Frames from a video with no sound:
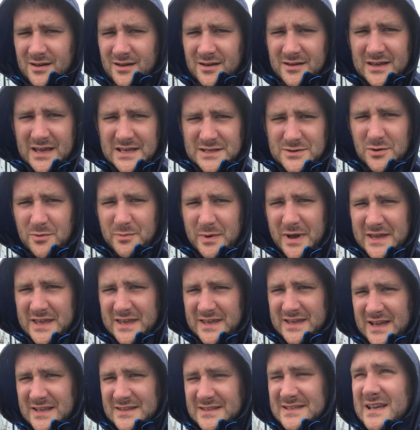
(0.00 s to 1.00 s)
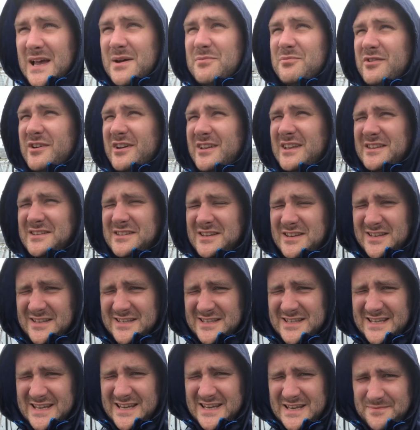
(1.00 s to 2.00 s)
Okay, so we're back in Cantabria, and as you can
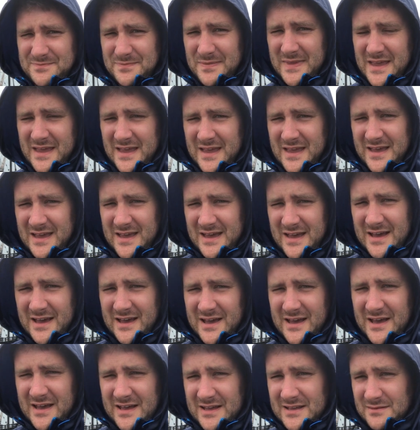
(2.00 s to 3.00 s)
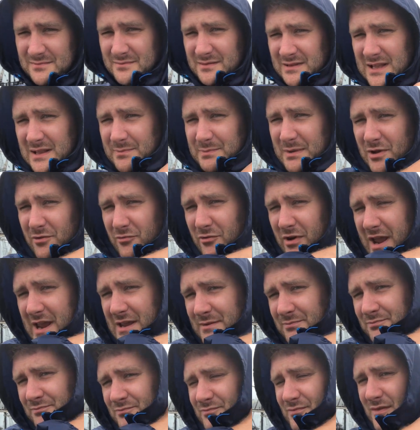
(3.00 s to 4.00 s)
see, a little bit of
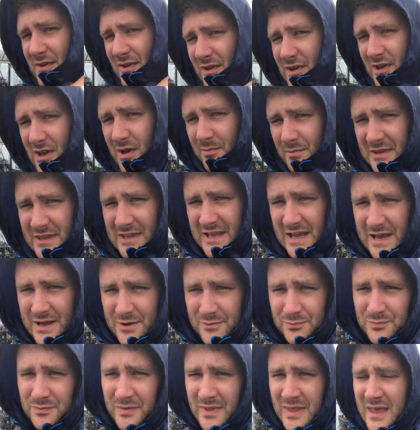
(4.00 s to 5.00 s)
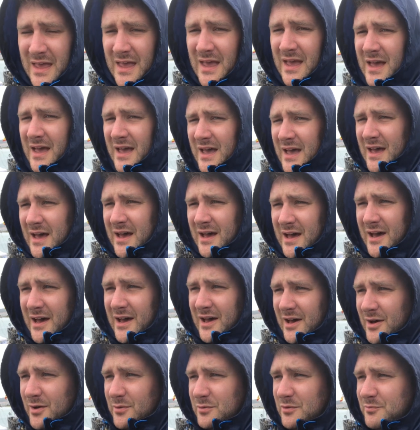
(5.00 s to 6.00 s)
rain coming down.
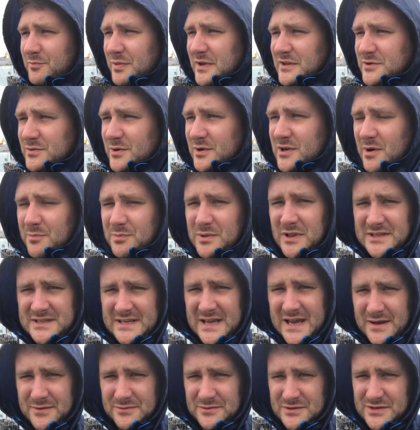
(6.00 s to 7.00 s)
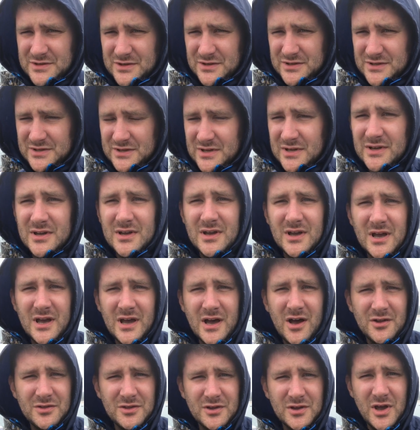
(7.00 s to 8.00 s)
We've been to a couple of towns just
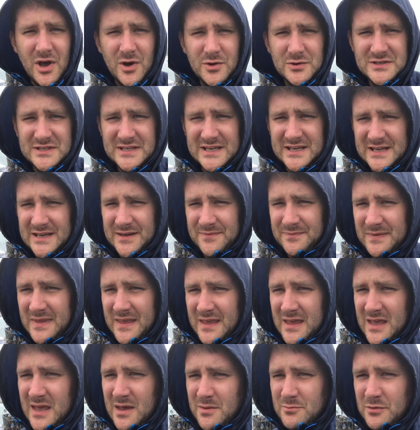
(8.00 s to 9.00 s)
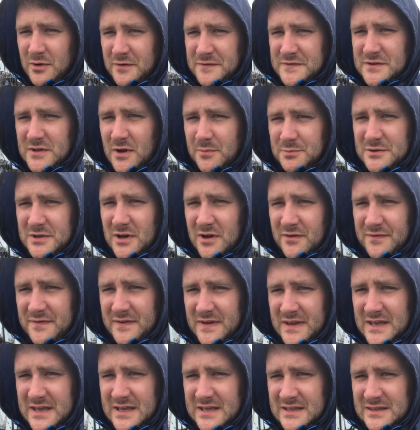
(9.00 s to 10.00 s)
on the coast here. We've stopped off
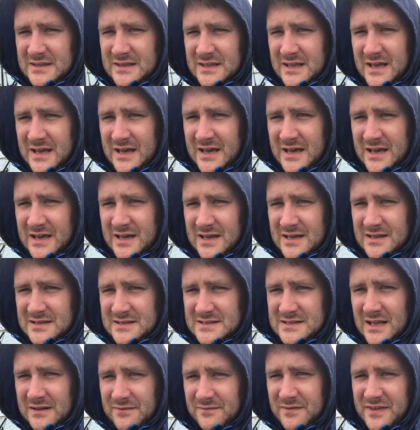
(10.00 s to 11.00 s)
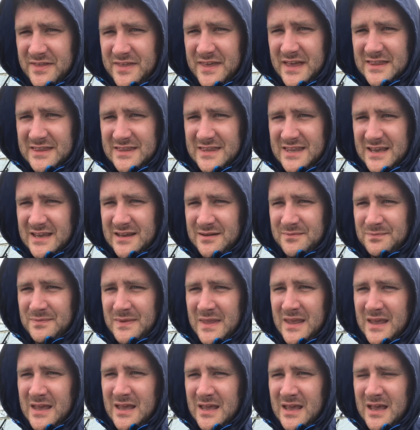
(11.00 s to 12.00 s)
in St Vicente,
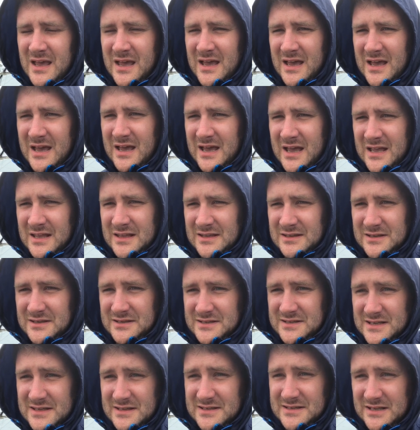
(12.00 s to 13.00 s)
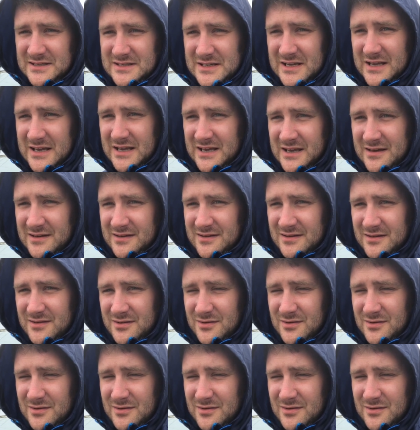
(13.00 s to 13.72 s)
and you can see there's actually a,